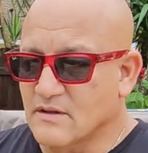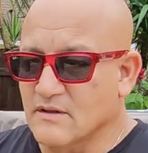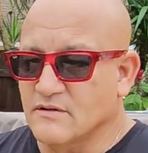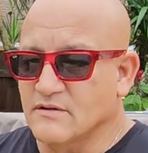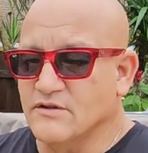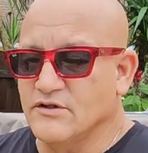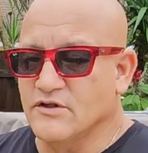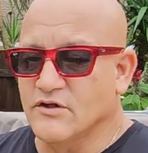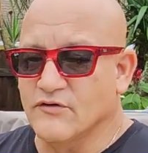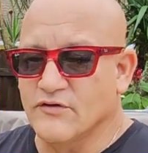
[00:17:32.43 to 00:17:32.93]

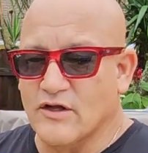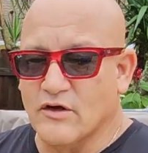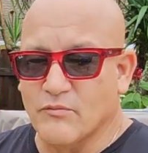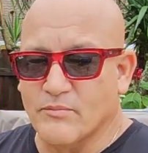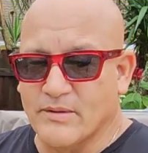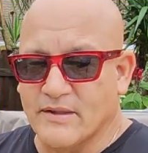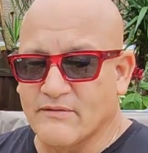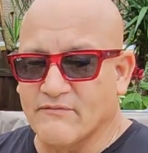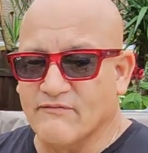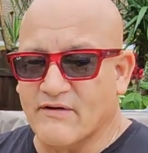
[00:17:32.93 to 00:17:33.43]
they'll
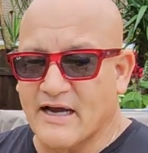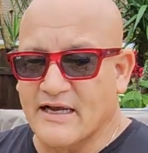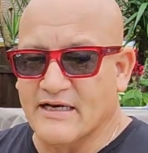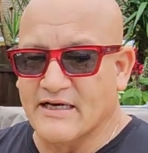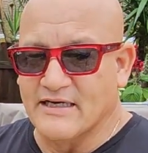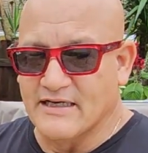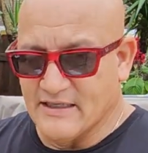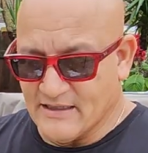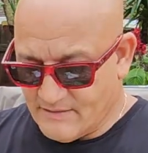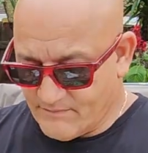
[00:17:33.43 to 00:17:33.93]
be
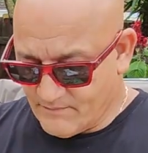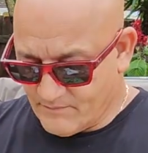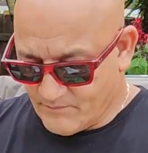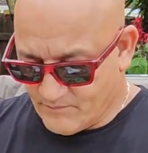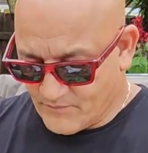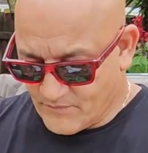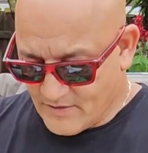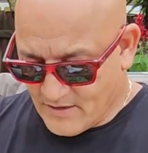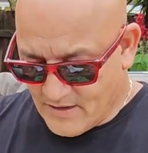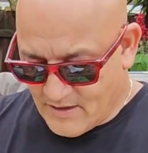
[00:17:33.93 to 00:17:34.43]
invited in.
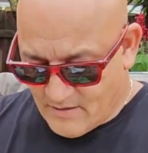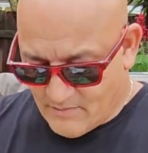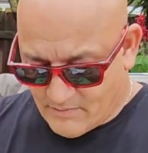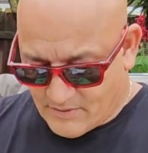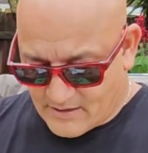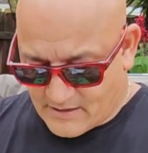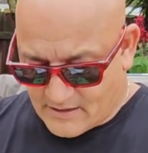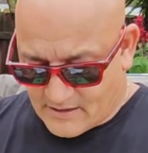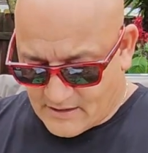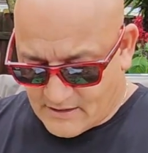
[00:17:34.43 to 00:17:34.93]

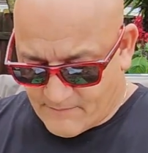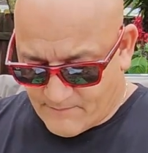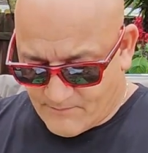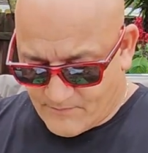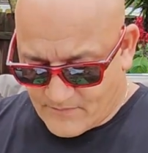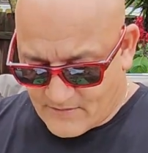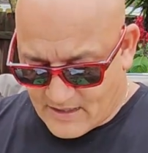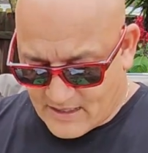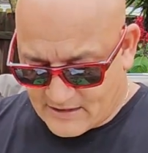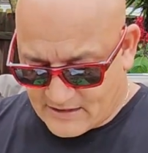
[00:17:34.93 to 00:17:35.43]
But
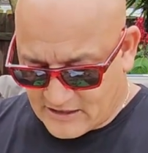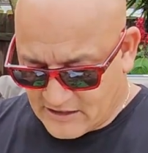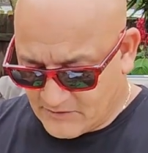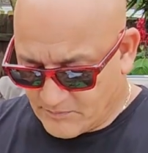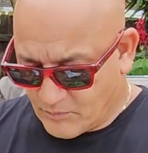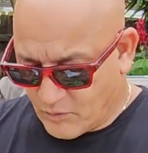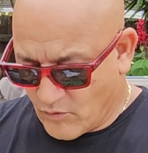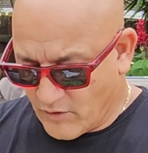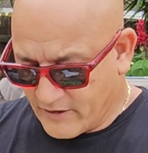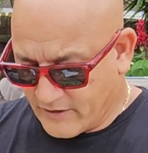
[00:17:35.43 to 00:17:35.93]
at this
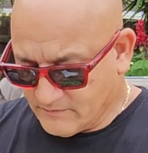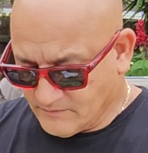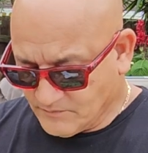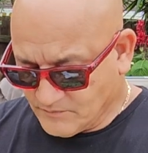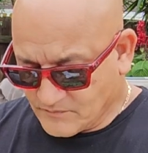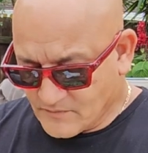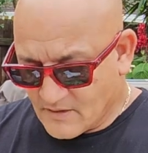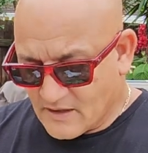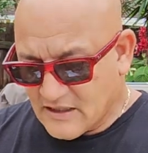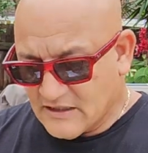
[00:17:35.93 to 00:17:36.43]
point,
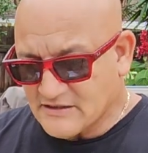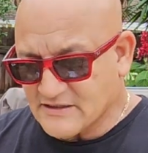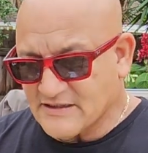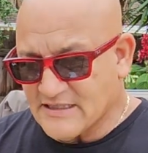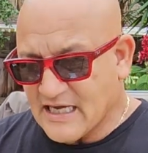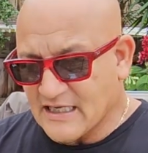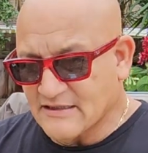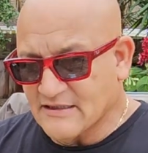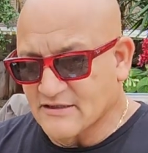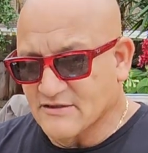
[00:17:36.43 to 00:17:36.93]
it's
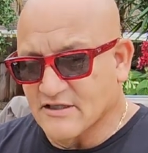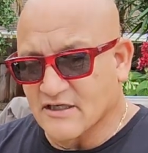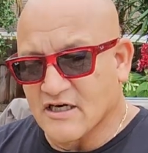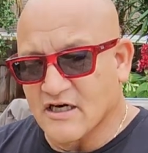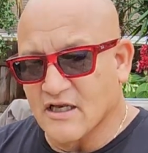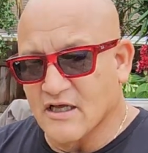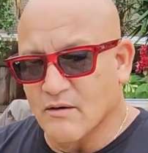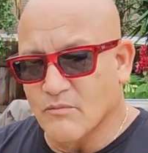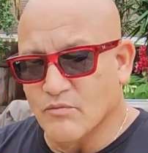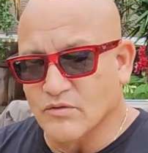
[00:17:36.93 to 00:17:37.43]
not that the
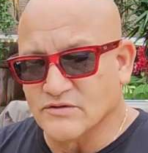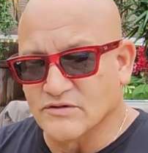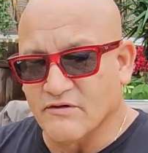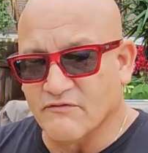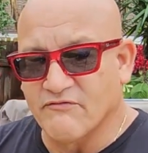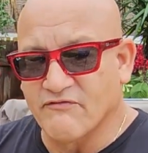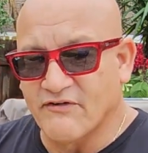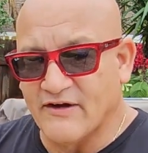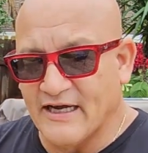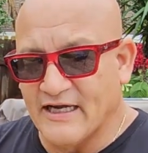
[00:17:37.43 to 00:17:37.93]
club was a
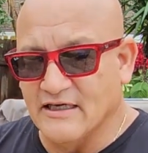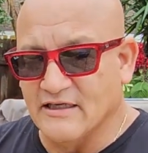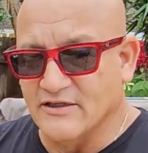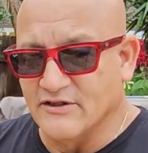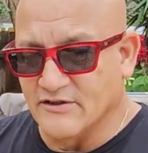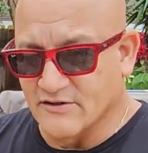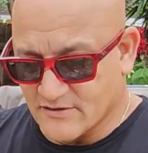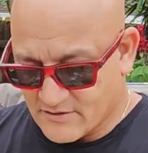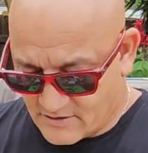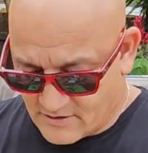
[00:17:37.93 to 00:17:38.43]

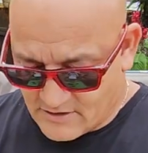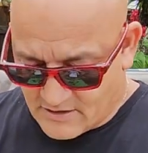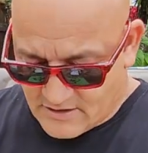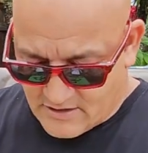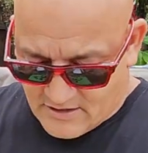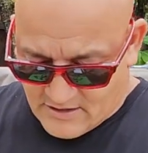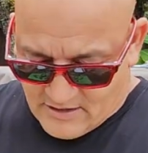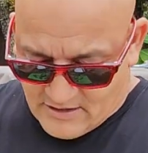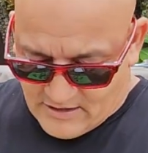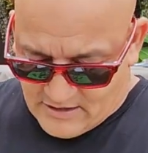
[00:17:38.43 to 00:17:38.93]
failure.
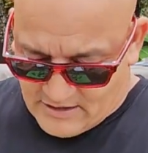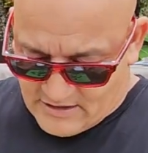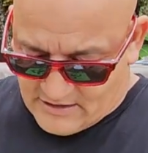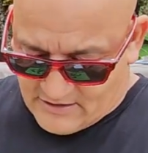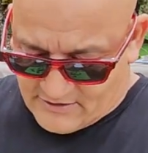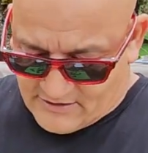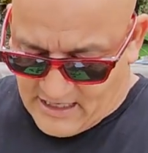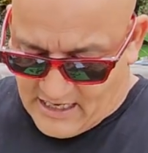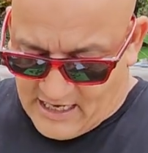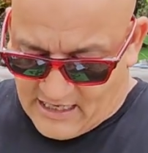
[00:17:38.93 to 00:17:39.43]

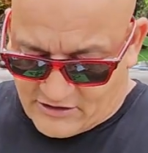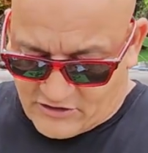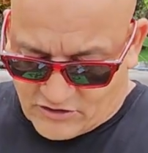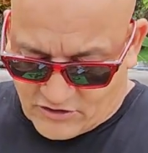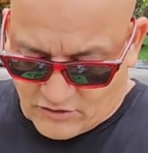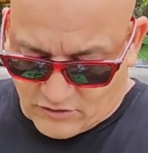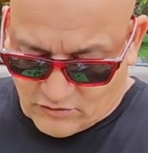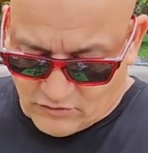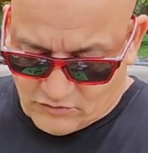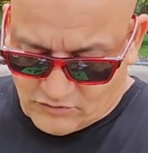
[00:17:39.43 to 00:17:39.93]
I
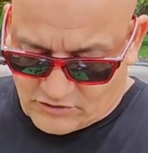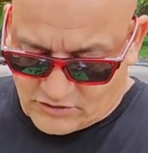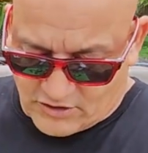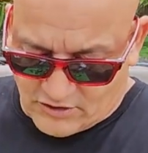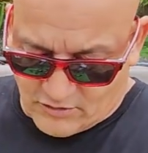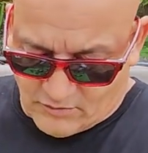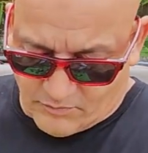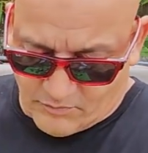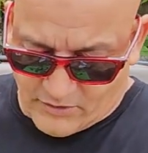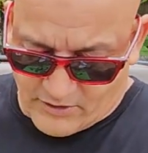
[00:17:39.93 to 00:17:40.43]
chose
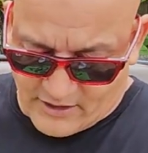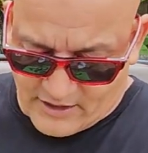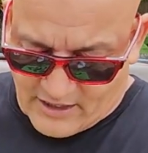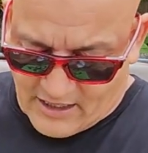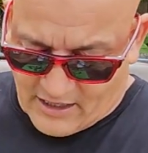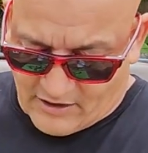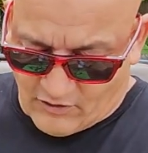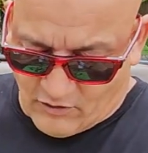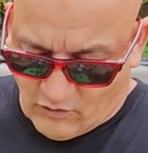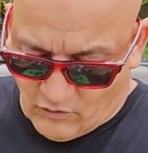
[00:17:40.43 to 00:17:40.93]
to put it
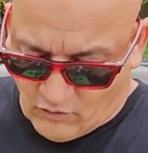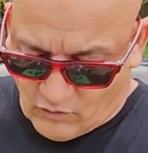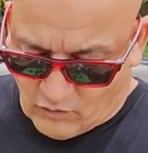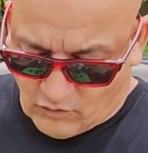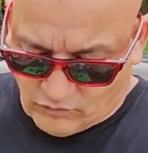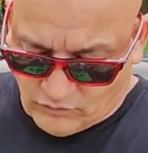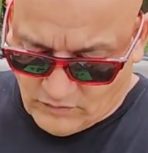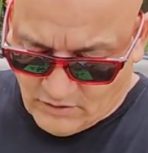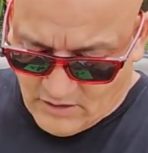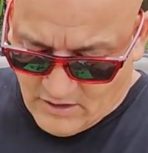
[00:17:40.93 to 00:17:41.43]
on
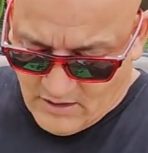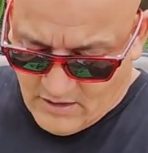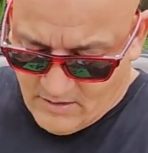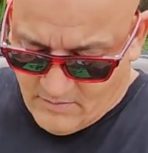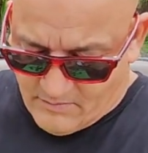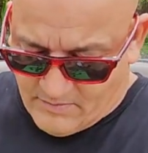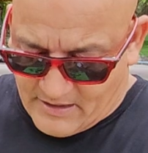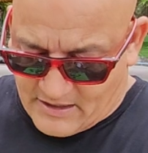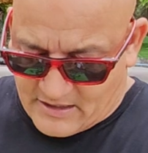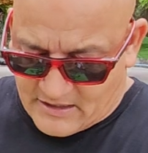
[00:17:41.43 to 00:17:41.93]
hold
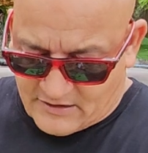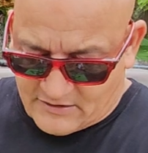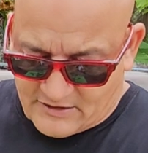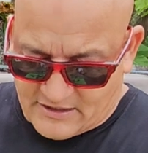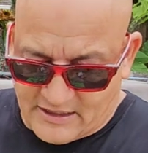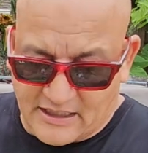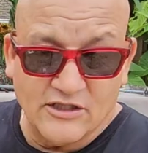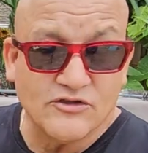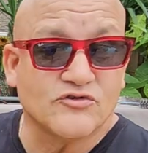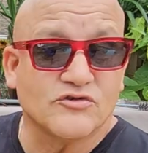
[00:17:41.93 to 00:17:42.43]
because
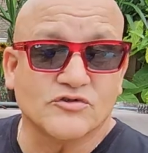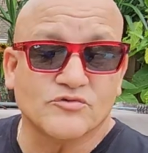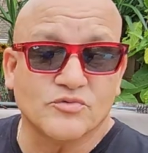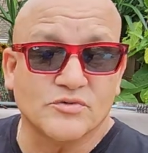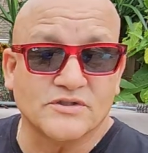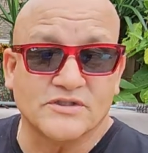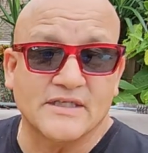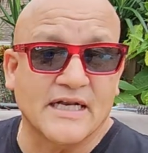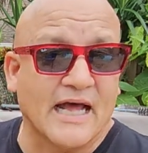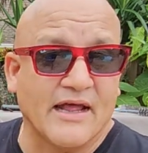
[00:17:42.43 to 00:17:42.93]
the interest
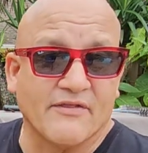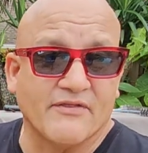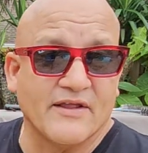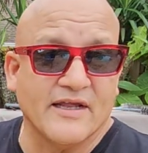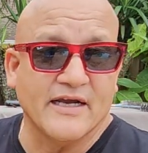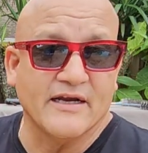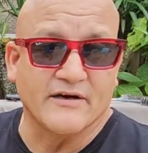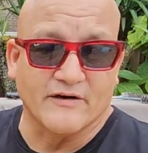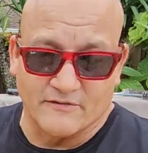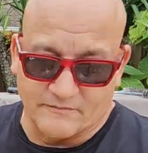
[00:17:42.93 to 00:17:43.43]
was not
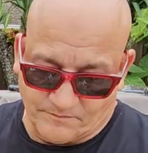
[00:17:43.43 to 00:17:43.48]
there.